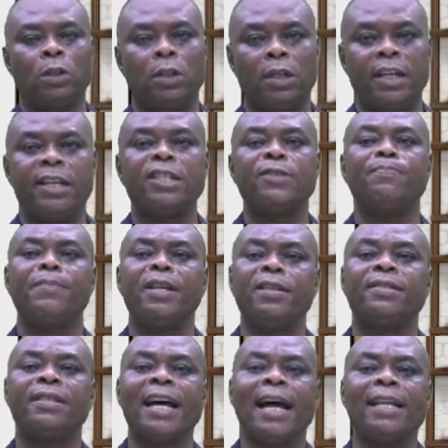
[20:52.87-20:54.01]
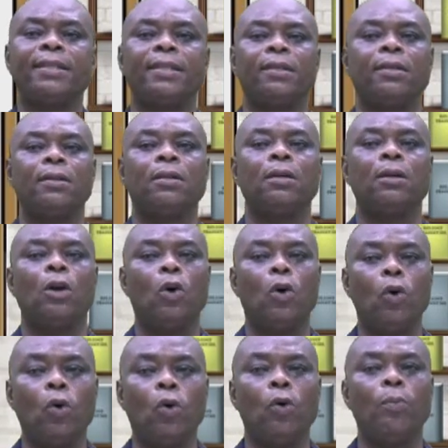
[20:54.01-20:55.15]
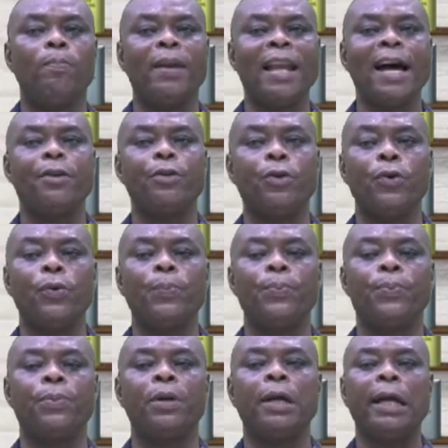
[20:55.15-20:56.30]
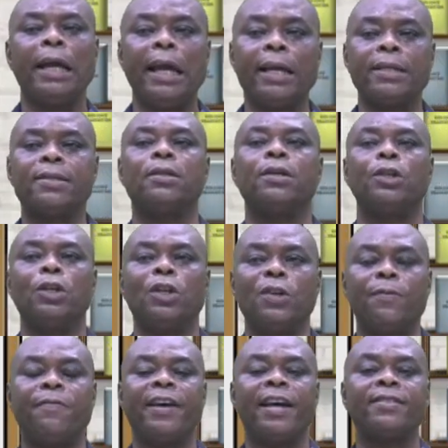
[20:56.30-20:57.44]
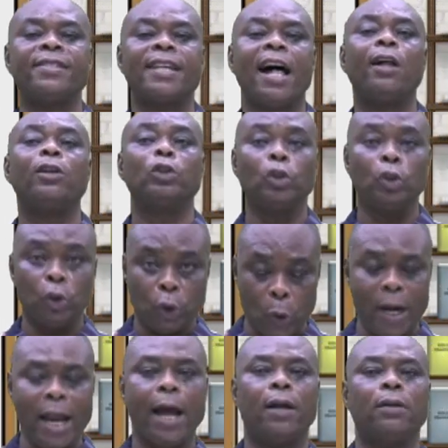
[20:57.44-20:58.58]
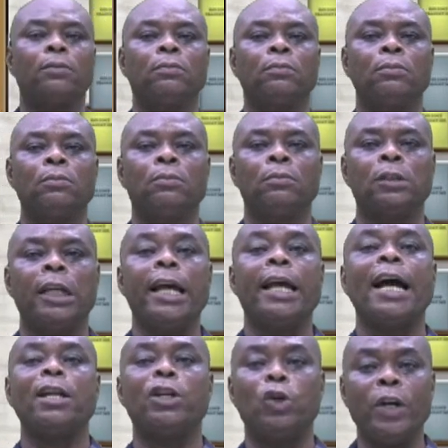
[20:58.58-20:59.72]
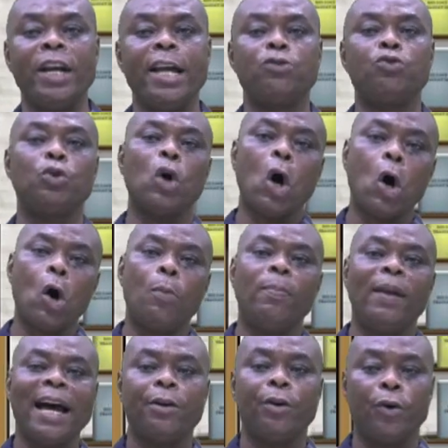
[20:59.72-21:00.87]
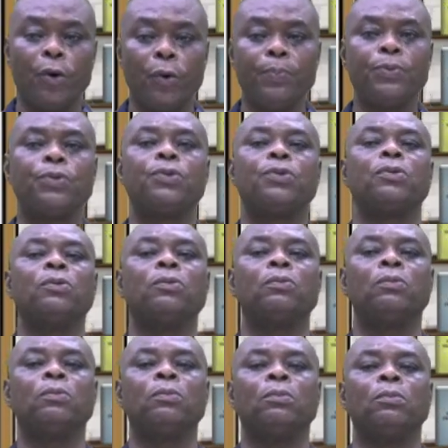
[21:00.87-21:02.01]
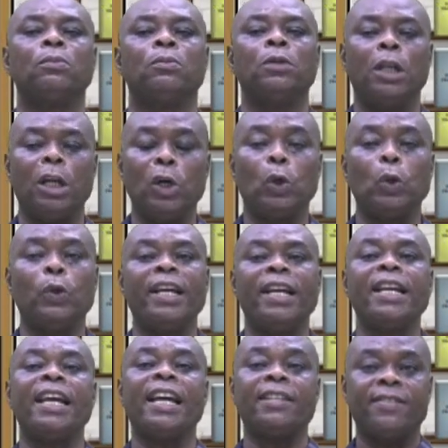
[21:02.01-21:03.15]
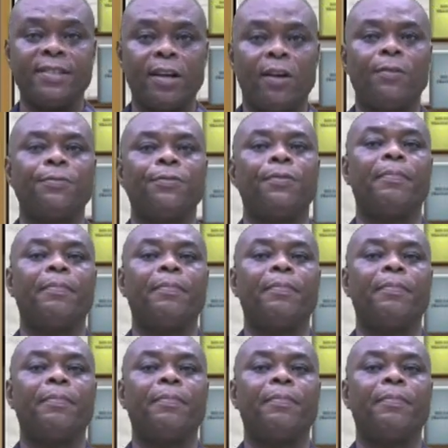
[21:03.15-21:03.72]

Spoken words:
This means that O blood group is universal donor. It can donate to all blood groups, including itself,